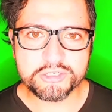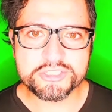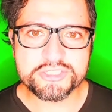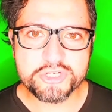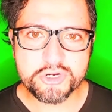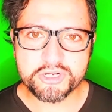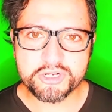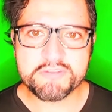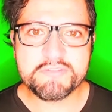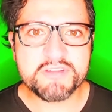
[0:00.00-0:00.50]

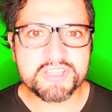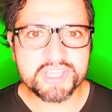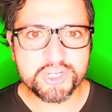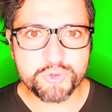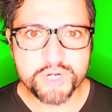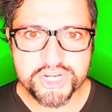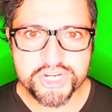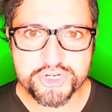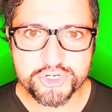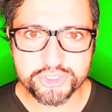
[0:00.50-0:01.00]
Juggling
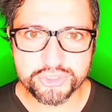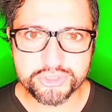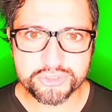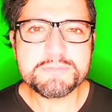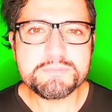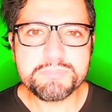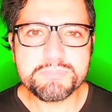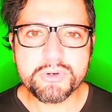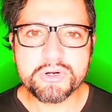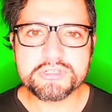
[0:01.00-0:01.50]
Federation.
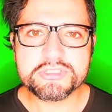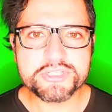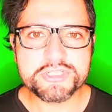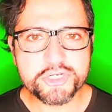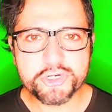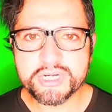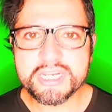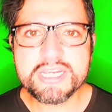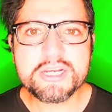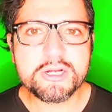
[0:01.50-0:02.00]
Sport
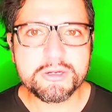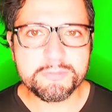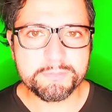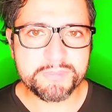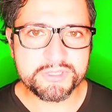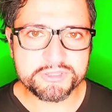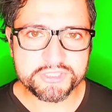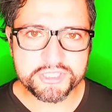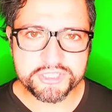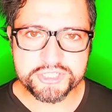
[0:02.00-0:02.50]
juggling
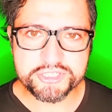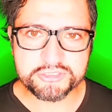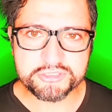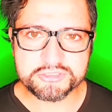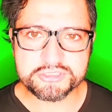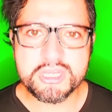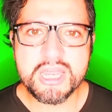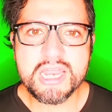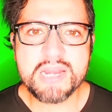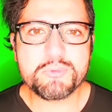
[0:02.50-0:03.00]
competitions